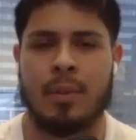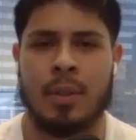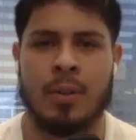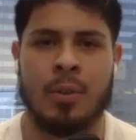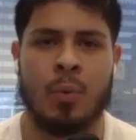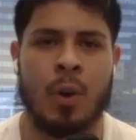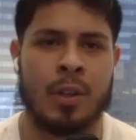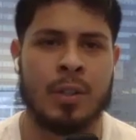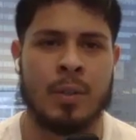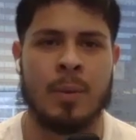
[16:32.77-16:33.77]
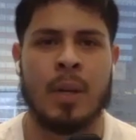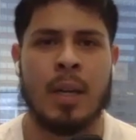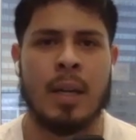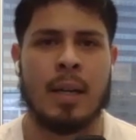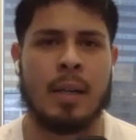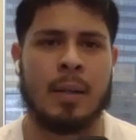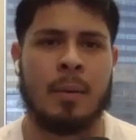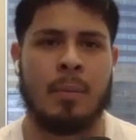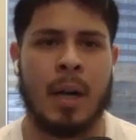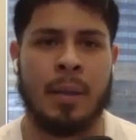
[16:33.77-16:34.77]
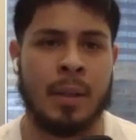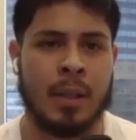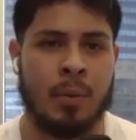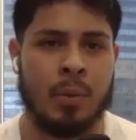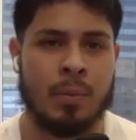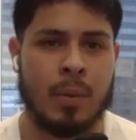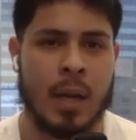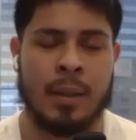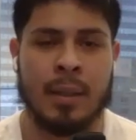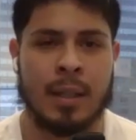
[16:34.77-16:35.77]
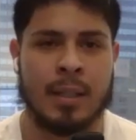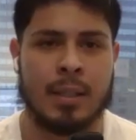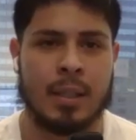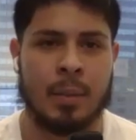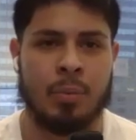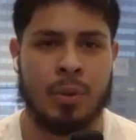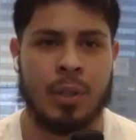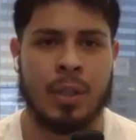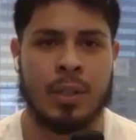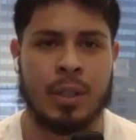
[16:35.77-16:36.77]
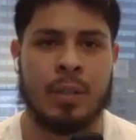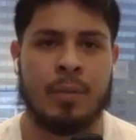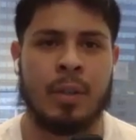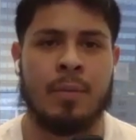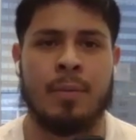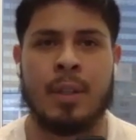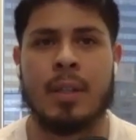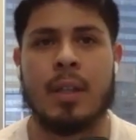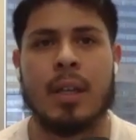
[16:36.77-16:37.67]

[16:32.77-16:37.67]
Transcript: you know, you wanted to um, I think that would I think that's a pretty significant feat.